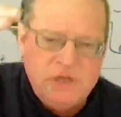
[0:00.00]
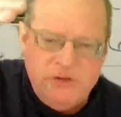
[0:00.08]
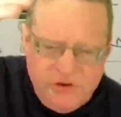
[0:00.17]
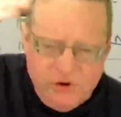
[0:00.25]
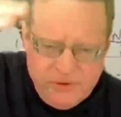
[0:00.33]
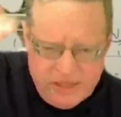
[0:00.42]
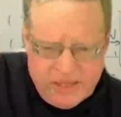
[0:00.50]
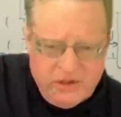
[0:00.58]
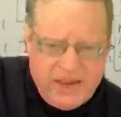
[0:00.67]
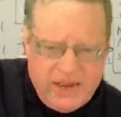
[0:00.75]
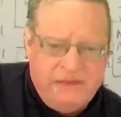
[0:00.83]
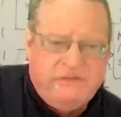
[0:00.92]
Serial killer
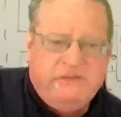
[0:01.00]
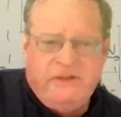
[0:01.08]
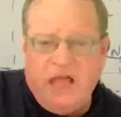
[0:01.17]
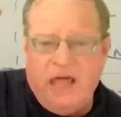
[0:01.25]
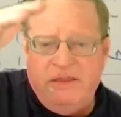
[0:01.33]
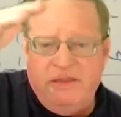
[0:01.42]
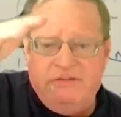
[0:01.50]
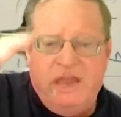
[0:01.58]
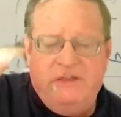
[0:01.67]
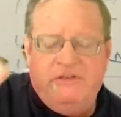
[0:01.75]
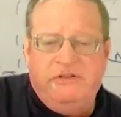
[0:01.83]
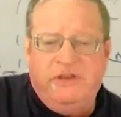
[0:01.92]
cases, in a lot of these
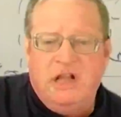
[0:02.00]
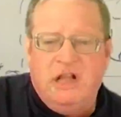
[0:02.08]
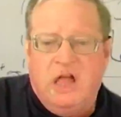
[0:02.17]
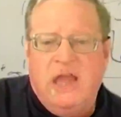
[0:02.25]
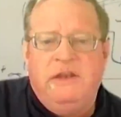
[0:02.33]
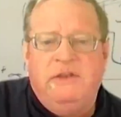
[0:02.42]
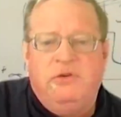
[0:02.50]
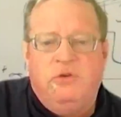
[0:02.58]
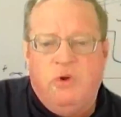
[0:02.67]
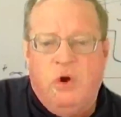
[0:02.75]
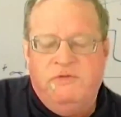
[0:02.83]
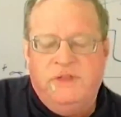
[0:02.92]
cases, declined
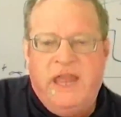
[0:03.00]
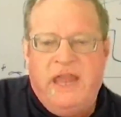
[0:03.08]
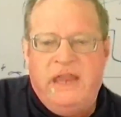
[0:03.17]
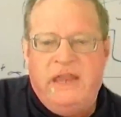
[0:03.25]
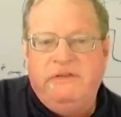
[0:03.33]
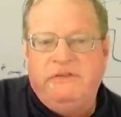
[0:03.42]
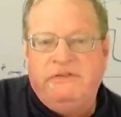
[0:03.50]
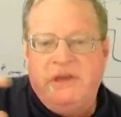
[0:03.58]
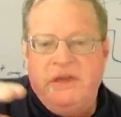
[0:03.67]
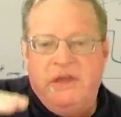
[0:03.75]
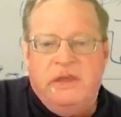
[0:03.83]
over the 80s